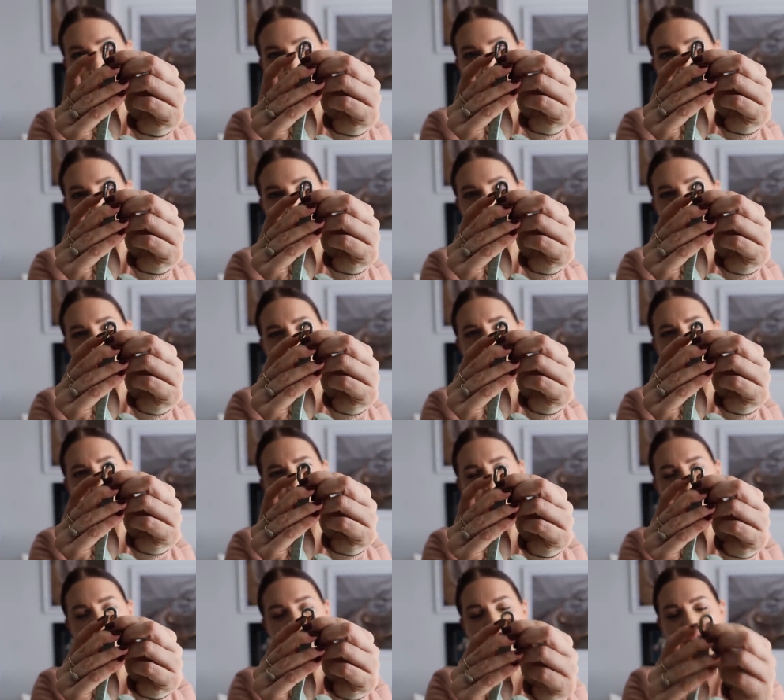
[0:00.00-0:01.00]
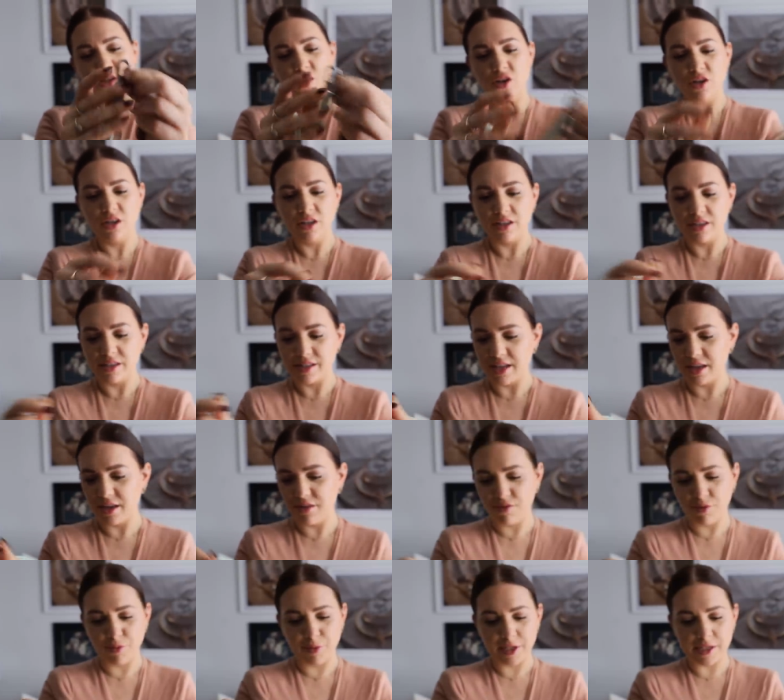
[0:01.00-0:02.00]
like harness hook. Does that
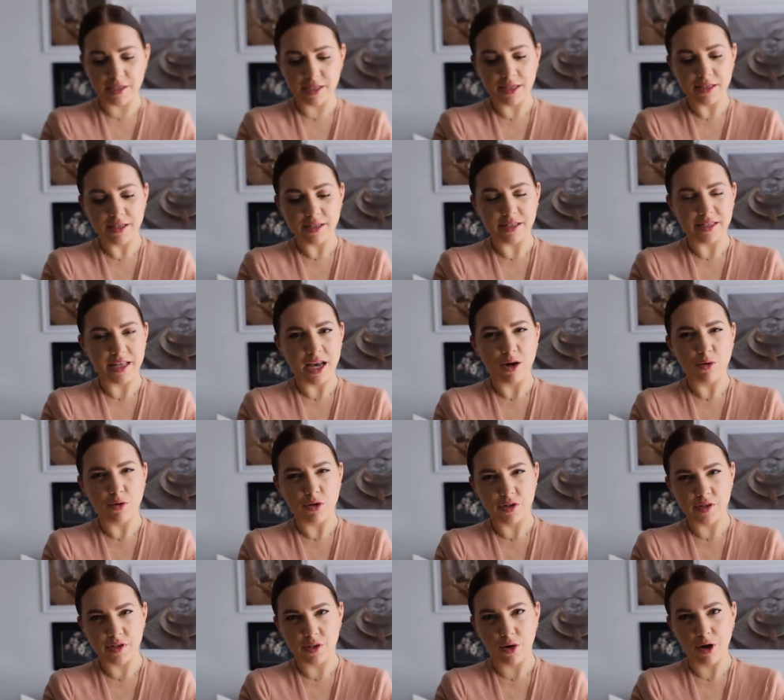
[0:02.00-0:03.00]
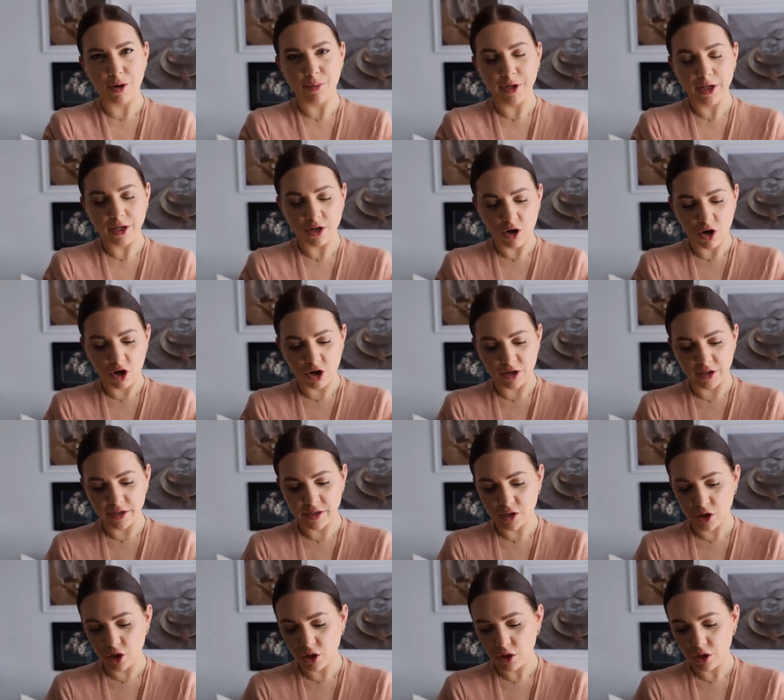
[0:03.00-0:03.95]
even make sense? Is that how we're describing it, a harness